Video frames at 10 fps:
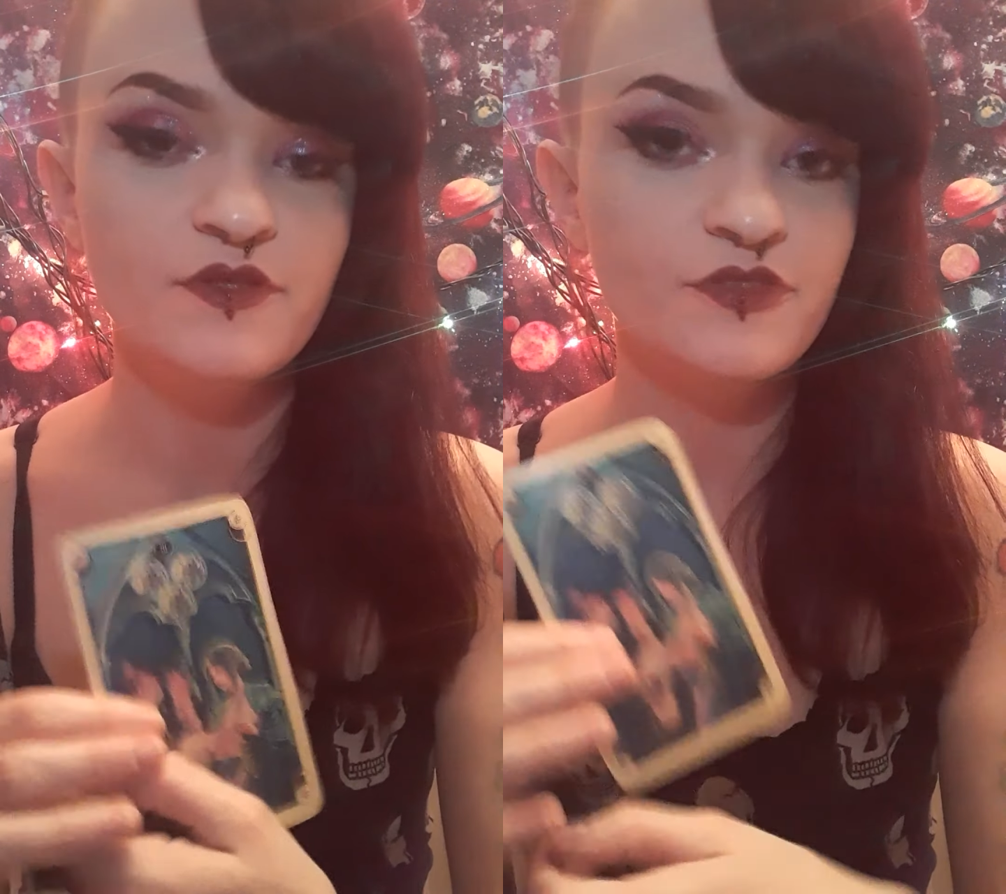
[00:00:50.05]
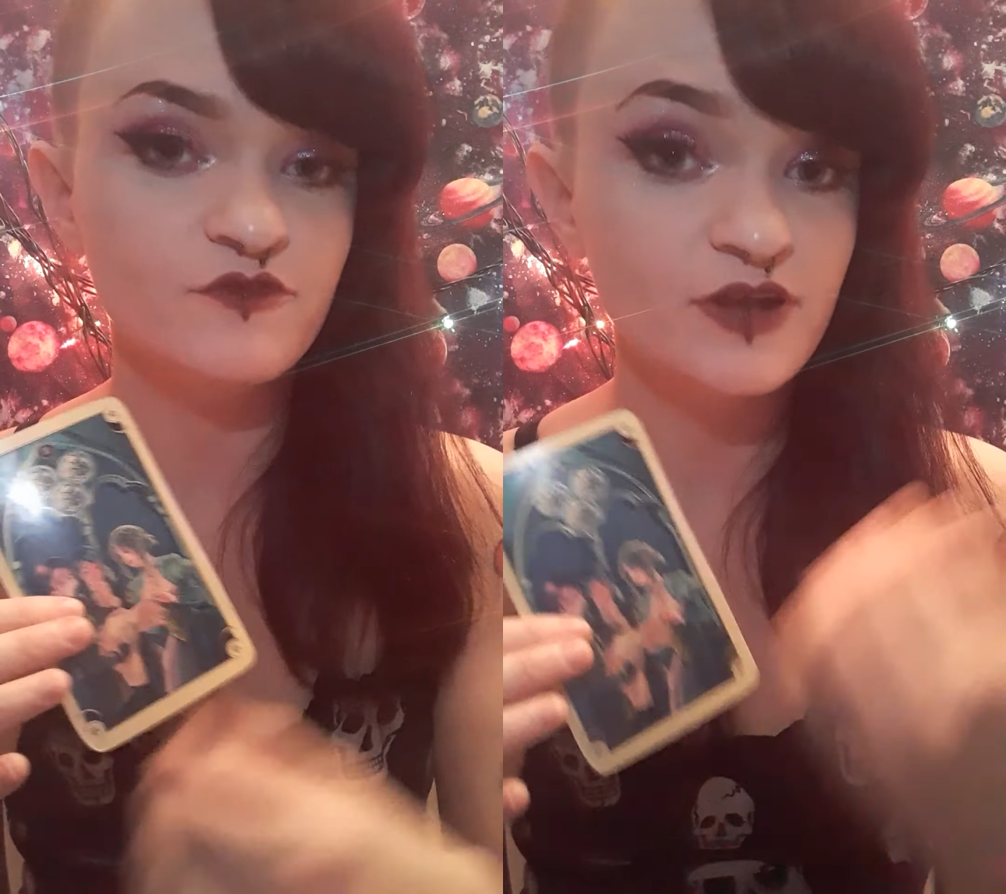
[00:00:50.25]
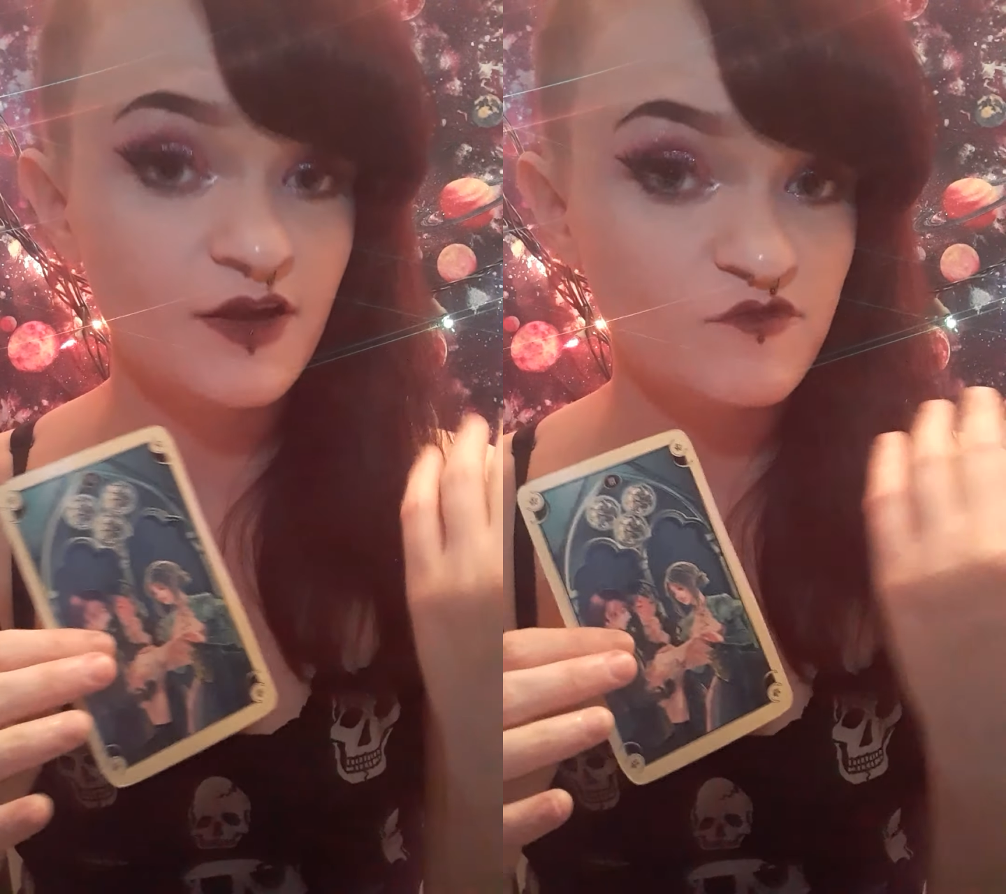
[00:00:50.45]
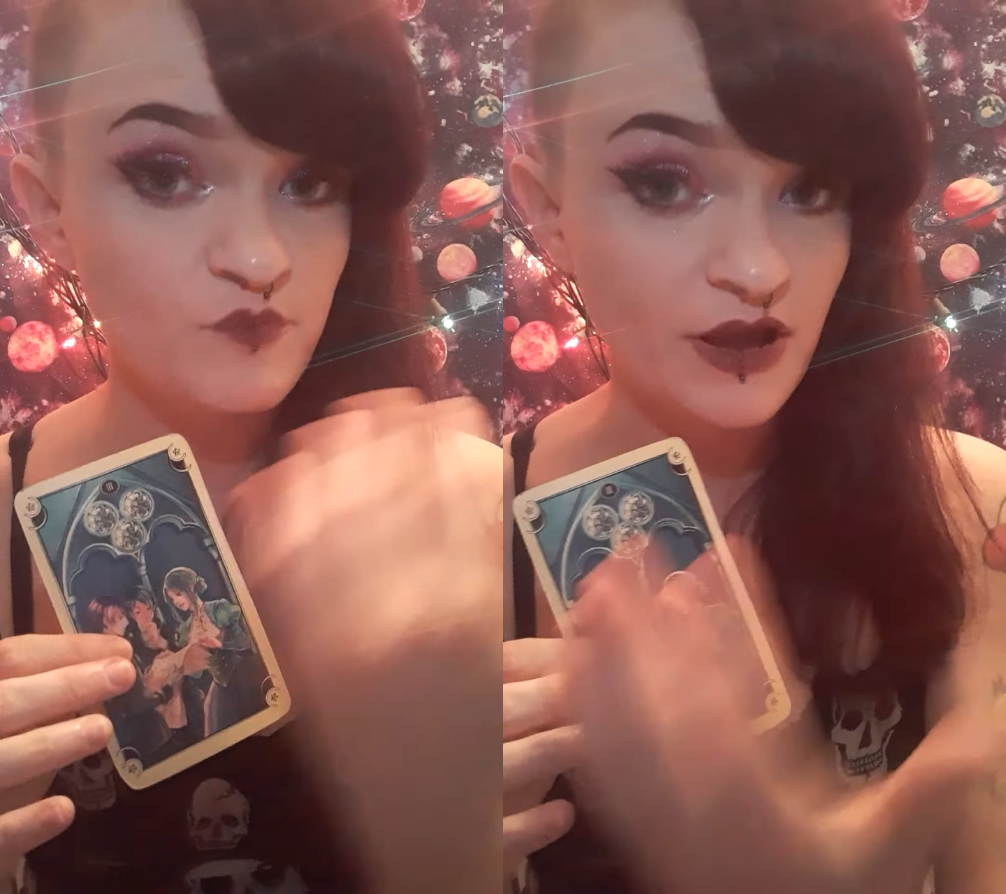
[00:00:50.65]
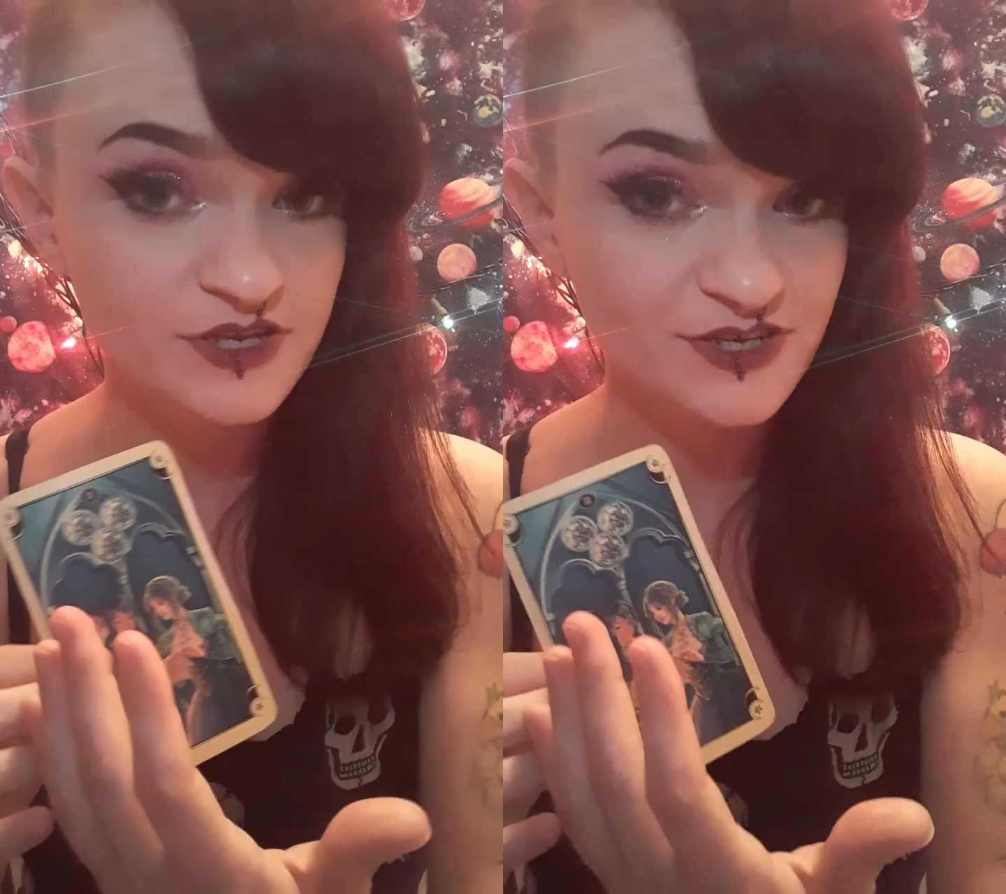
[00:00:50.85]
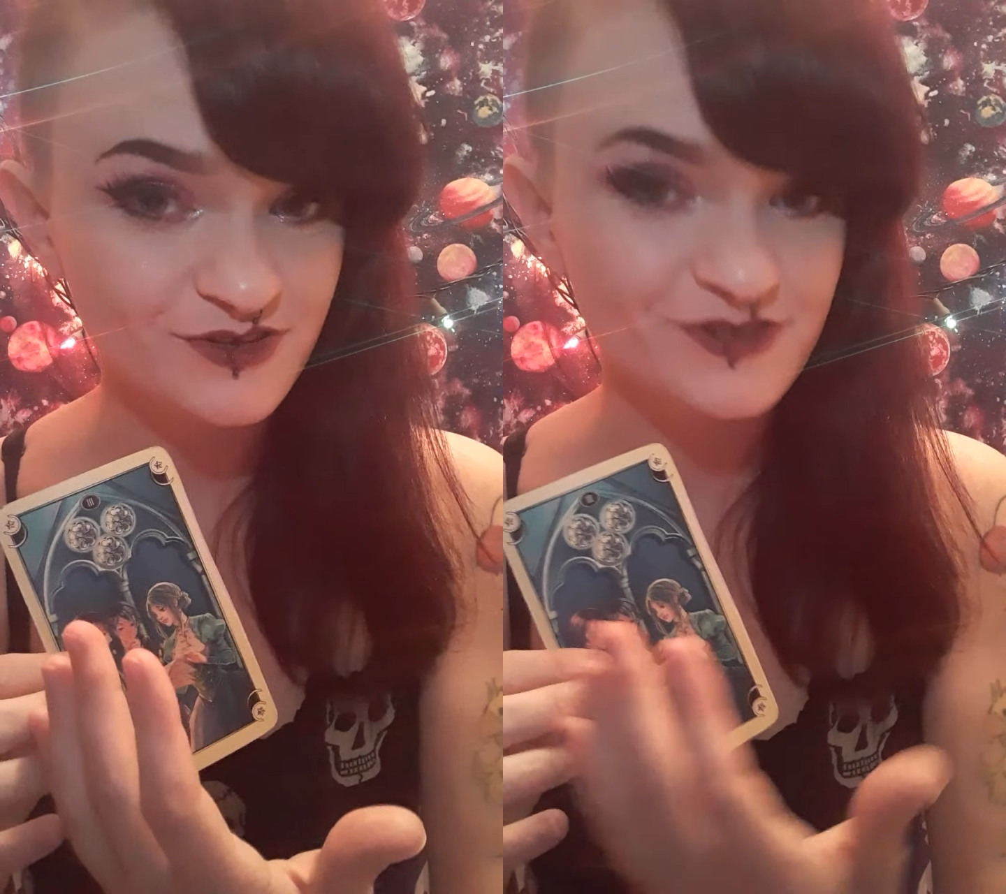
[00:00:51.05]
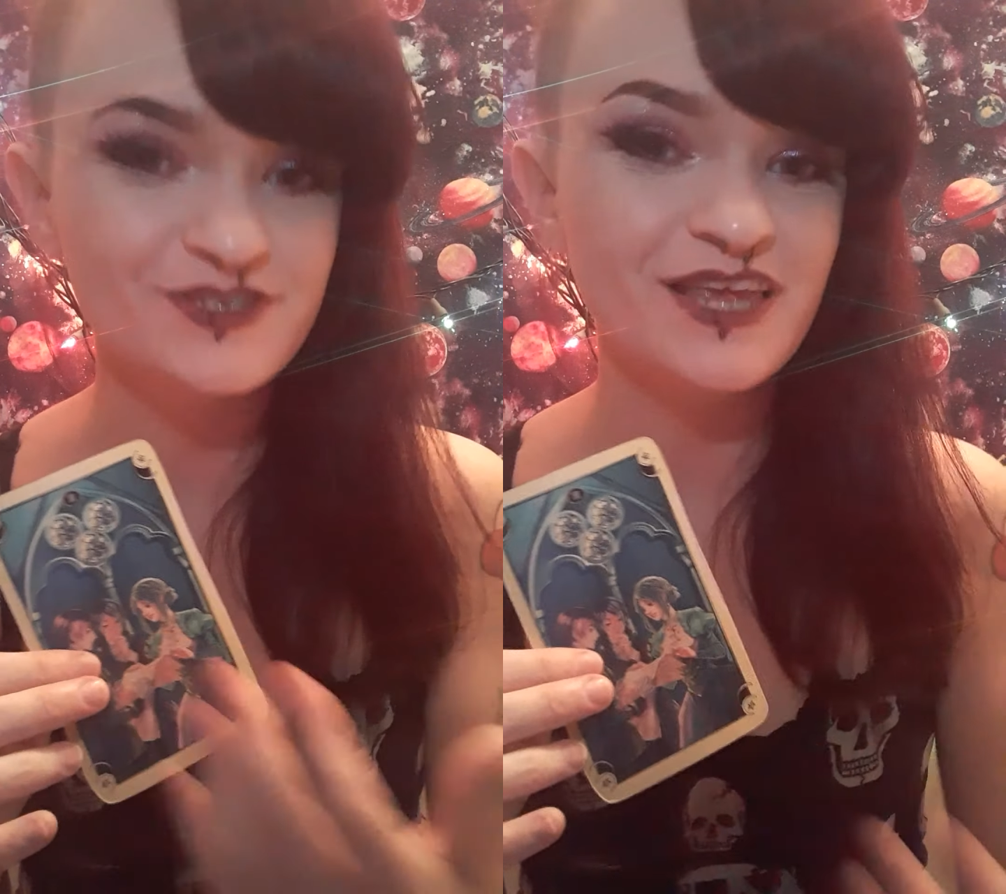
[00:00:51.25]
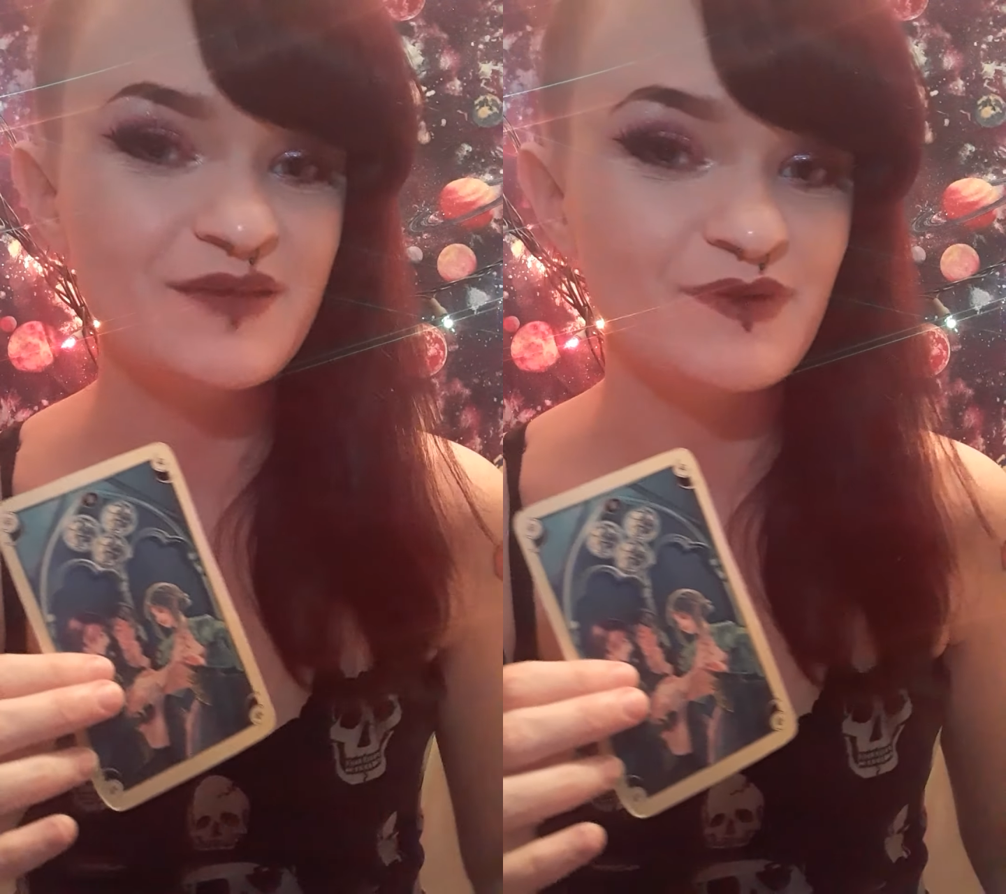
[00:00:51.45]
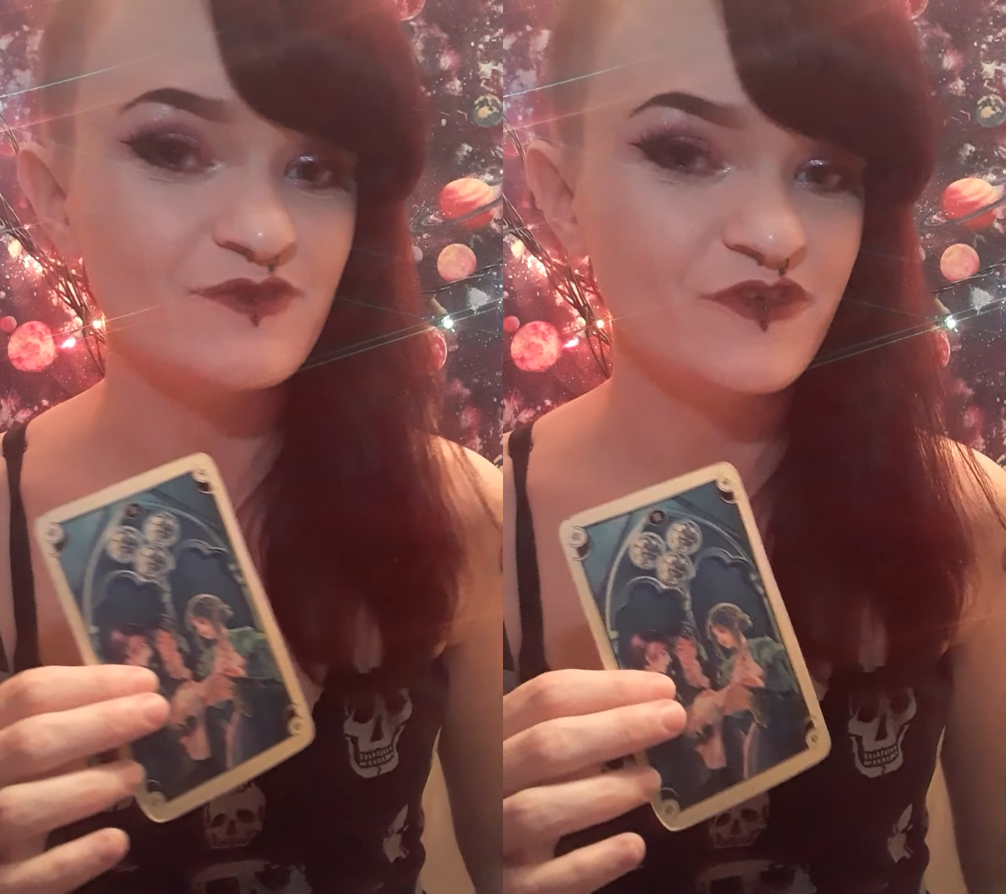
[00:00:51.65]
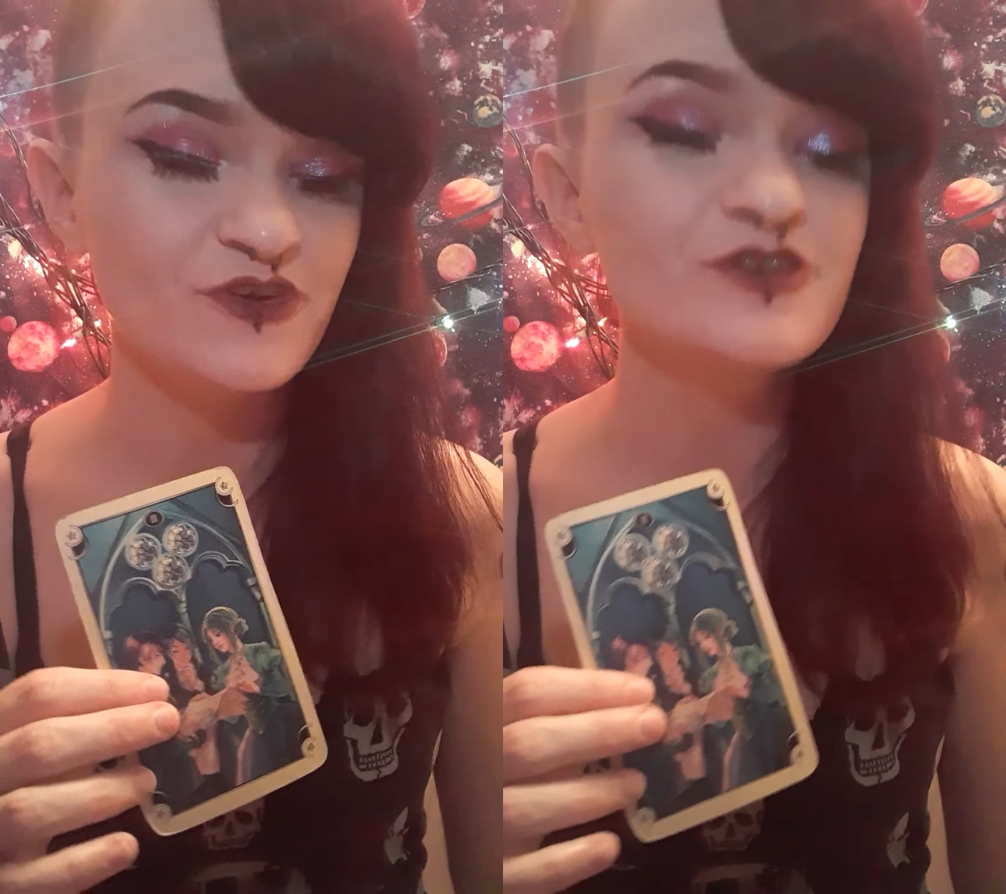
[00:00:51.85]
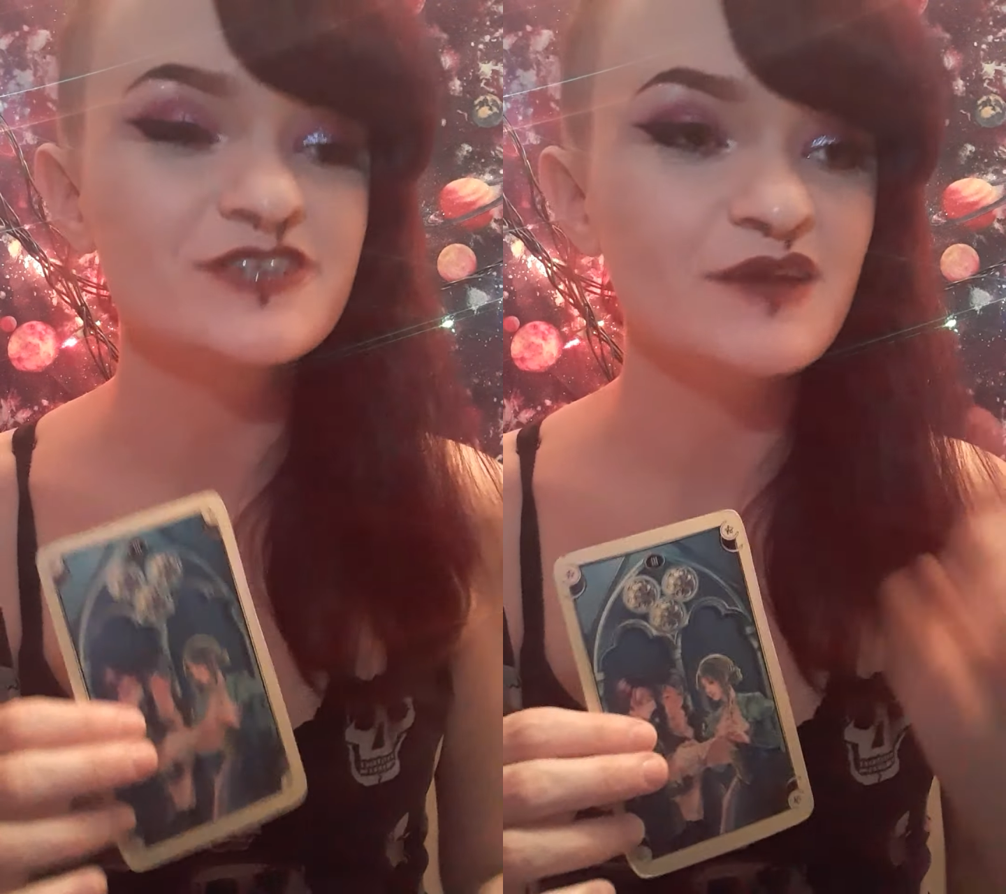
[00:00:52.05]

the Three of Pentacles came up first.